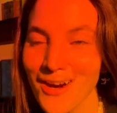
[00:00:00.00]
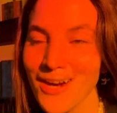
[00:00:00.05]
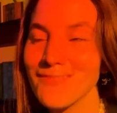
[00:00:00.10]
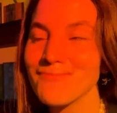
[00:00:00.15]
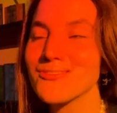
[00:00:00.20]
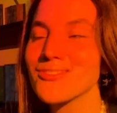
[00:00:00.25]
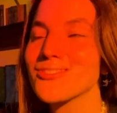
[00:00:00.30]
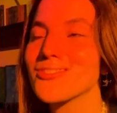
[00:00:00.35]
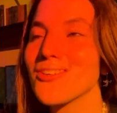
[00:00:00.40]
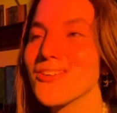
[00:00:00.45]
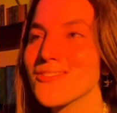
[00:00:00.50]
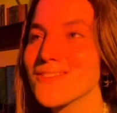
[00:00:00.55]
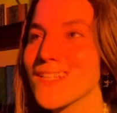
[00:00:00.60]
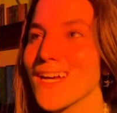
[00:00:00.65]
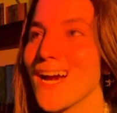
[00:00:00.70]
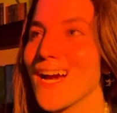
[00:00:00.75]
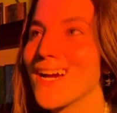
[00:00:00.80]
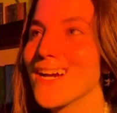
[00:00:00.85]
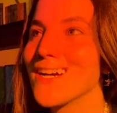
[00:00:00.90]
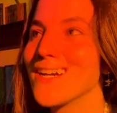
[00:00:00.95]
I'm so
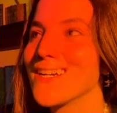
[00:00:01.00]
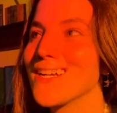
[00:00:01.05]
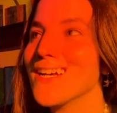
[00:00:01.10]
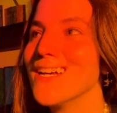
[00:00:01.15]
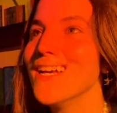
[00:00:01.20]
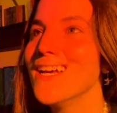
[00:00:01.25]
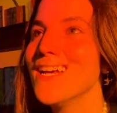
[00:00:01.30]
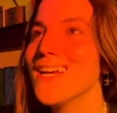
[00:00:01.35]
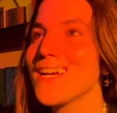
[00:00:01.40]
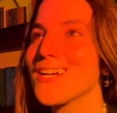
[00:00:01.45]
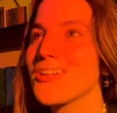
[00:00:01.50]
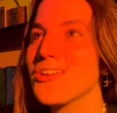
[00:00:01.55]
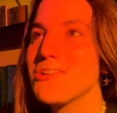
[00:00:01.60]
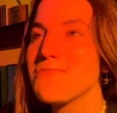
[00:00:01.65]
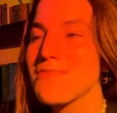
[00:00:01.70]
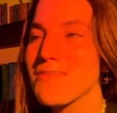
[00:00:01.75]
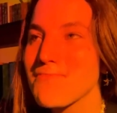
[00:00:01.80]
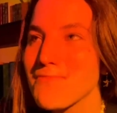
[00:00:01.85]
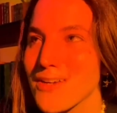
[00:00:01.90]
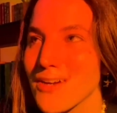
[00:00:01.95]
tired. Chloe
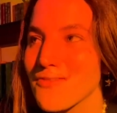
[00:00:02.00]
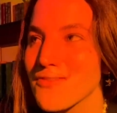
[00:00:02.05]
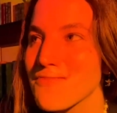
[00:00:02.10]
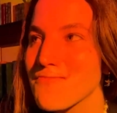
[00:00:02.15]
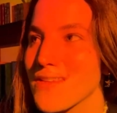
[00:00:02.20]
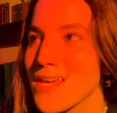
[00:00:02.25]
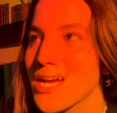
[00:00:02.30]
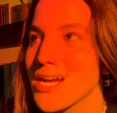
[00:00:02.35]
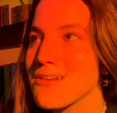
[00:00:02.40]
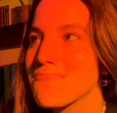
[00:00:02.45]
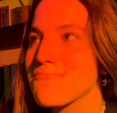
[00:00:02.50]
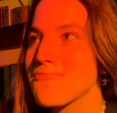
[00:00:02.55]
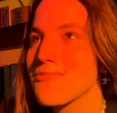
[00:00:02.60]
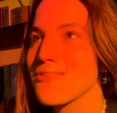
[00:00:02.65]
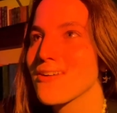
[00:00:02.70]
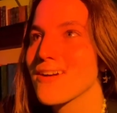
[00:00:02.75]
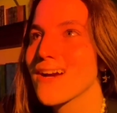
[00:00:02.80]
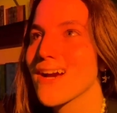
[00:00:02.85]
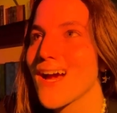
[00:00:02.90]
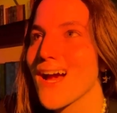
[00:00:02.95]
picked me up from the
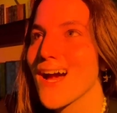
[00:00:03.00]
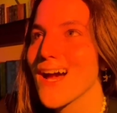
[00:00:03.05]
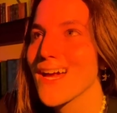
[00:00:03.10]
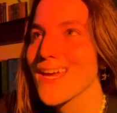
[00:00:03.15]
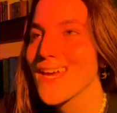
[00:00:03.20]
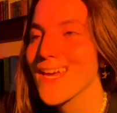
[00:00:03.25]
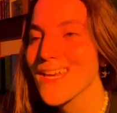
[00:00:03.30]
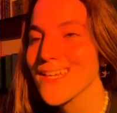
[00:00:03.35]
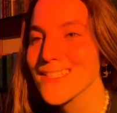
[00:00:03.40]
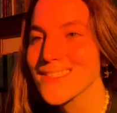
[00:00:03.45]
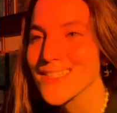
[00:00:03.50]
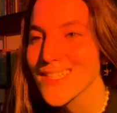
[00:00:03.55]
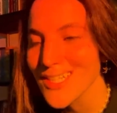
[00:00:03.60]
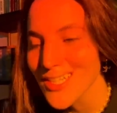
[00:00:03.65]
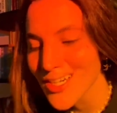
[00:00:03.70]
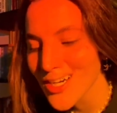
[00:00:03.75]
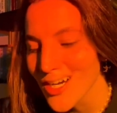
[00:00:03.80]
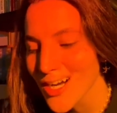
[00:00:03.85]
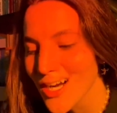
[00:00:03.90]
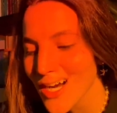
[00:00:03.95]
airport. I ate
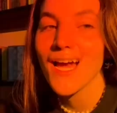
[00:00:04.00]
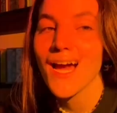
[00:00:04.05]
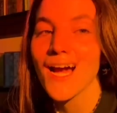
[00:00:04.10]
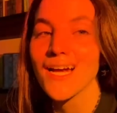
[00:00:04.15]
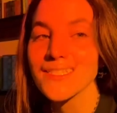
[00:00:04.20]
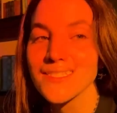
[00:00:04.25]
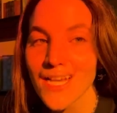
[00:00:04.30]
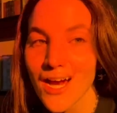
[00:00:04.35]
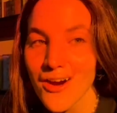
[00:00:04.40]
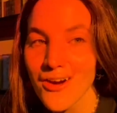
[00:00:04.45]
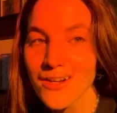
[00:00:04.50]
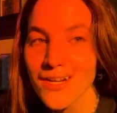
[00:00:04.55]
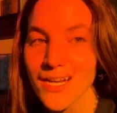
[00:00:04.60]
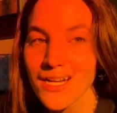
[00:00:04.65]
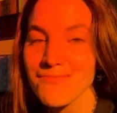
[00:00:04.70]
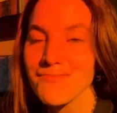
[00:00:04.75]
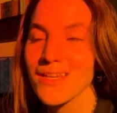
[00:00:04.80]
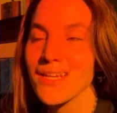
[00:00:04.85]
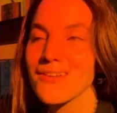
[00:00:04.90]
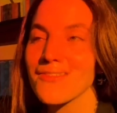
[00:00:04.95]
dinner. I showered and
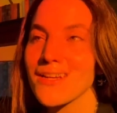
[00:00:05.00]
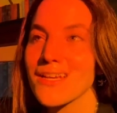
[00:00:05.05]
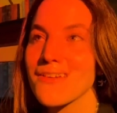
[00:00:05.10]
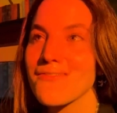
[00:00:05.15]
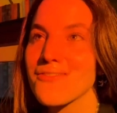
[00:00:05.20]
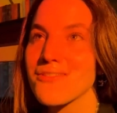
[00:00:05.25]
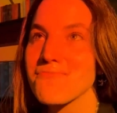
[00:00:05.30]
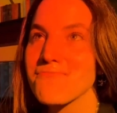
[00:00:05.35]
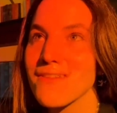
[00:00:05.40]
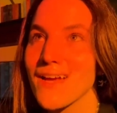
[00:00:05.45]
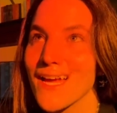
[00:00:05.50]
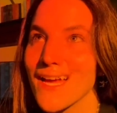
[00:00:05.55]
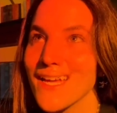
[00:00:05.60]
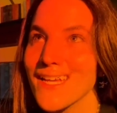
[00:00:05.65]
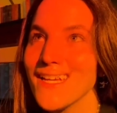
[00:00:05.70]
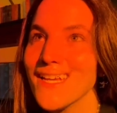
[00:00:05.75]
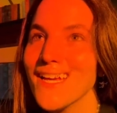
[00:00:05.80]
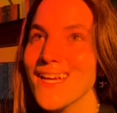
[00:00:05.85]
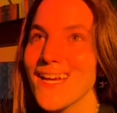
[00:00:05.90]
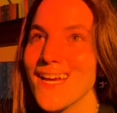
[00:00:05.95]
I'm getting ready for
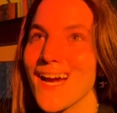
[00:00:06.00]
bed.